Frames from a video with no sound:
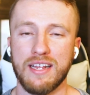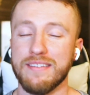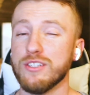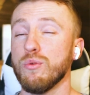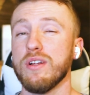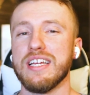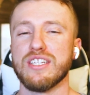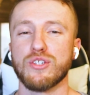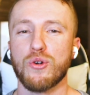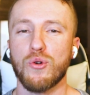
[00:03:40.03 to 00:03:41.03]
And this one
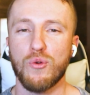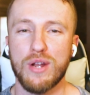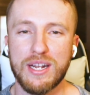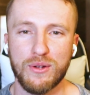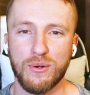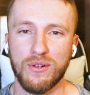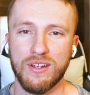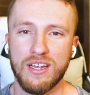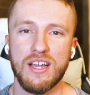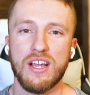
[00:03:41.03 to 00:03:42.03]
is critical.